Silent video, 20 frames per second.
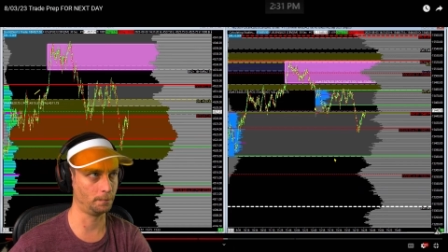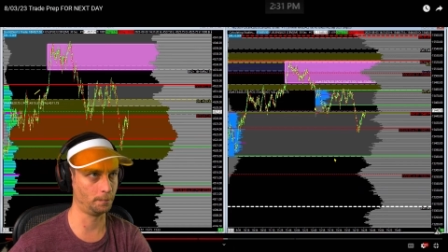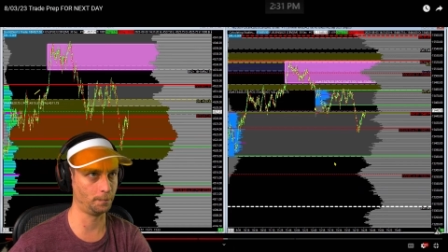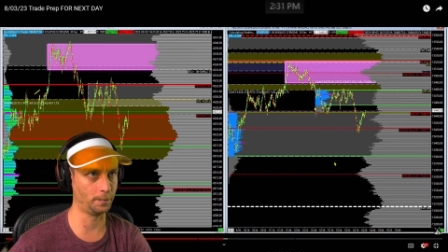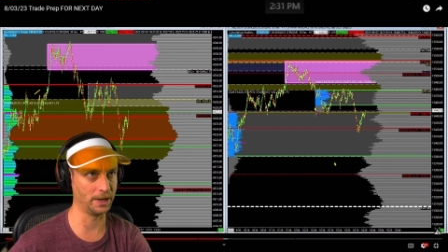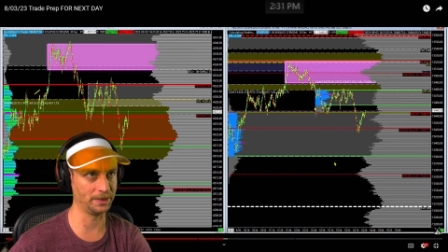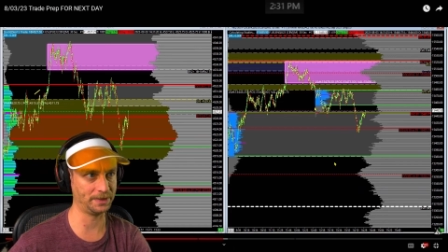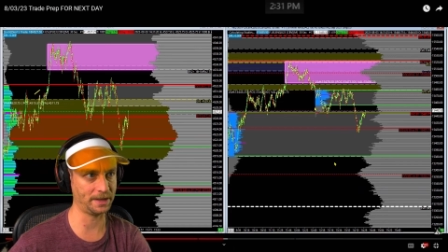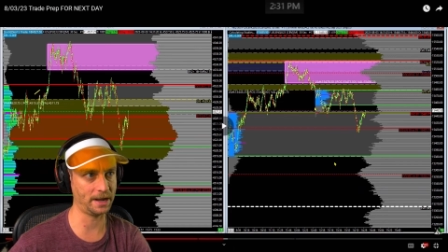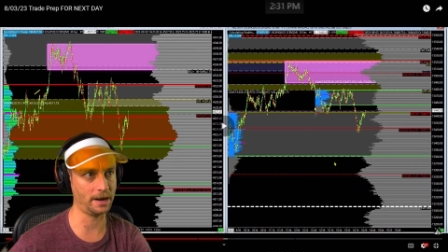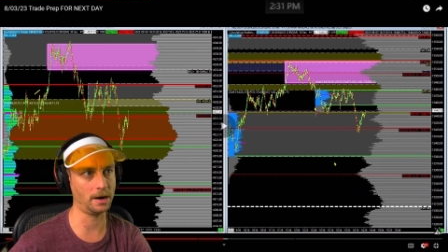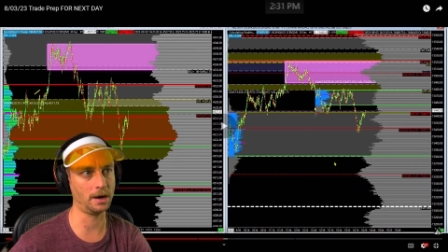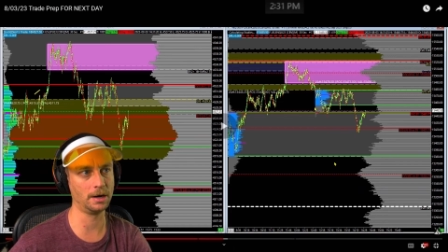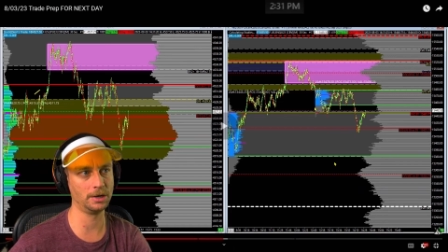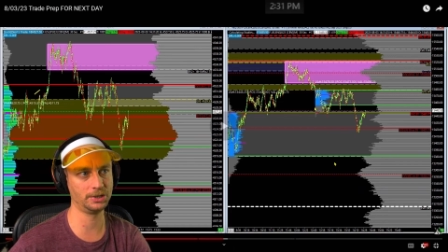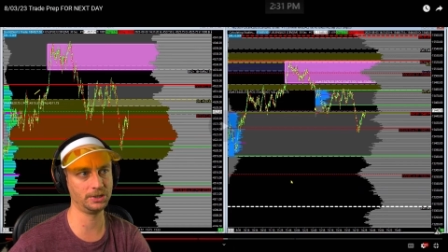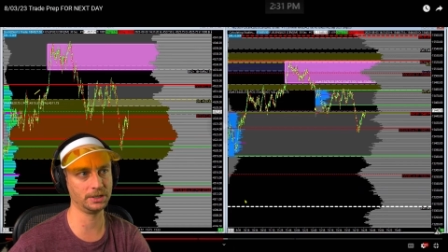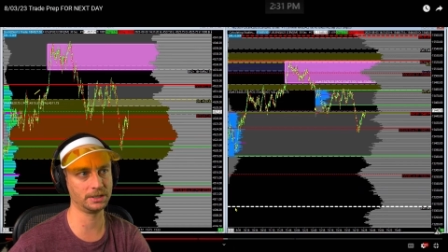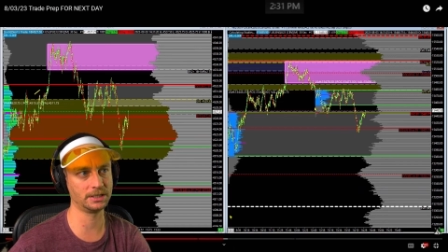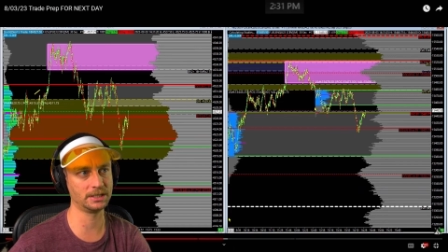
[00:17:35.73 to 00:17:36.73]
but they are
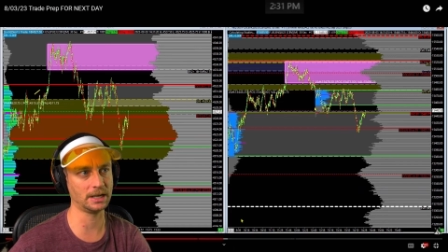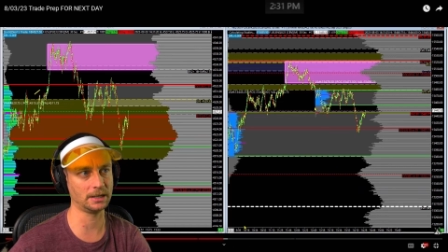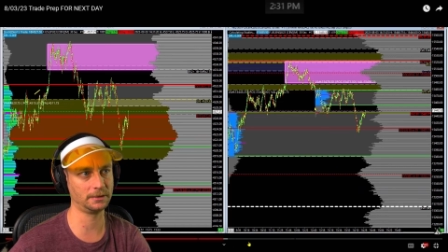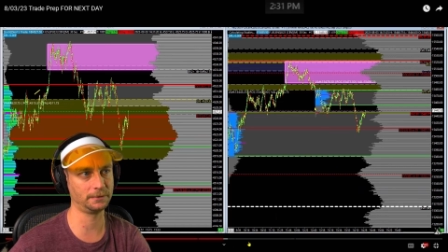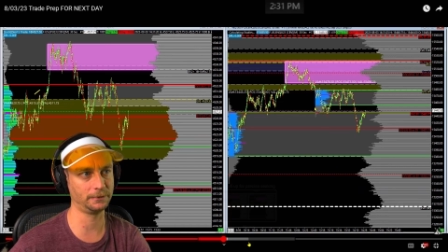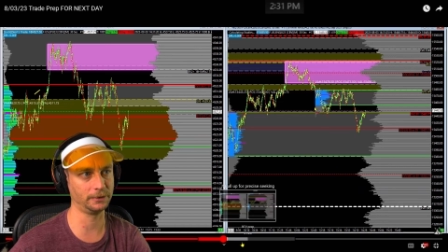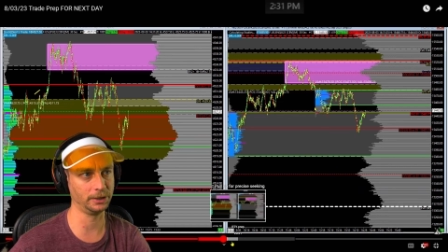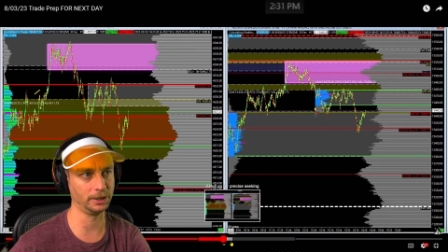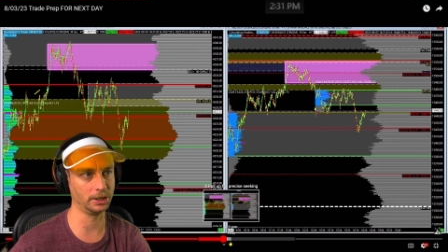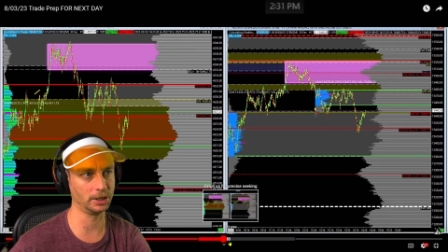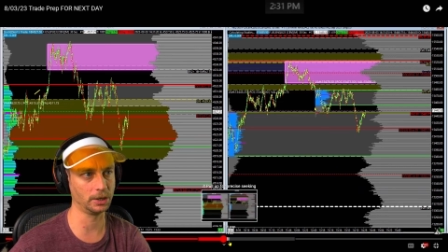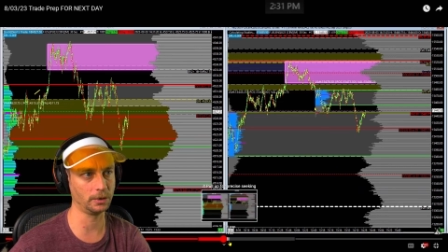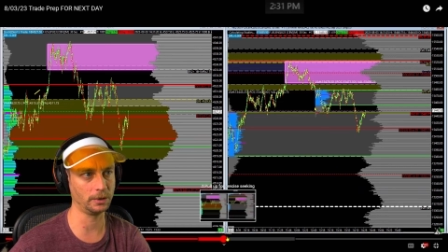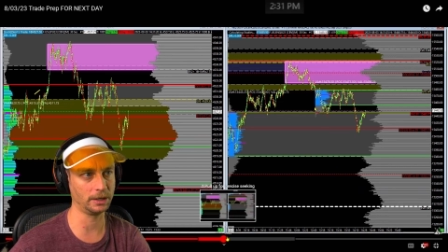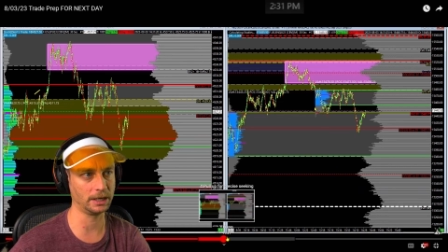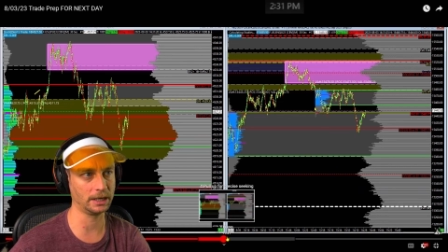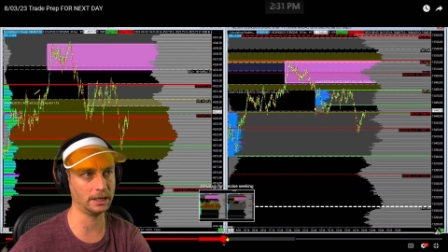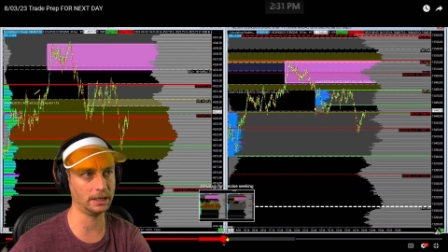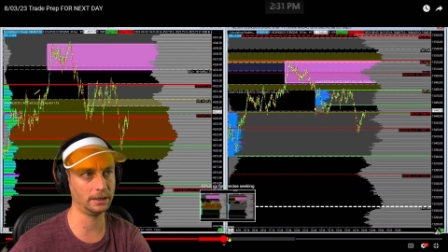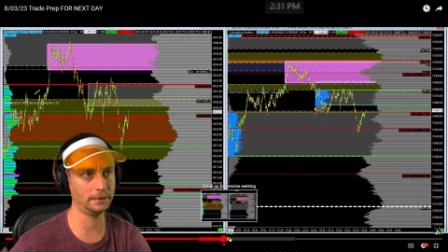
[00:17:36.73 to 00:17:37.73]
successfully
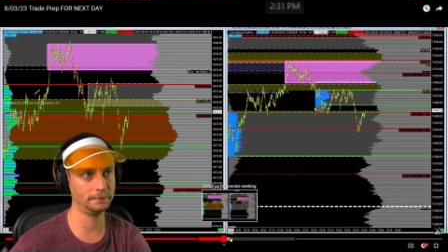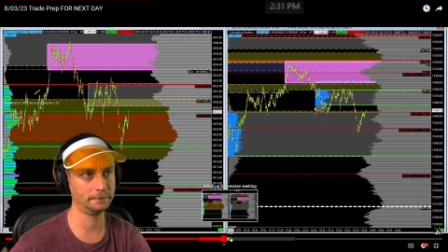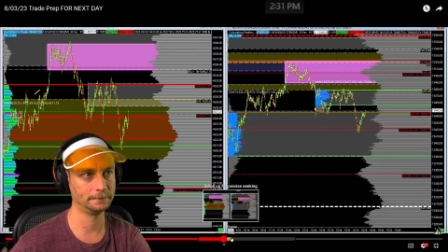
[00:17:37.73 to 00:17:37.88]
going in.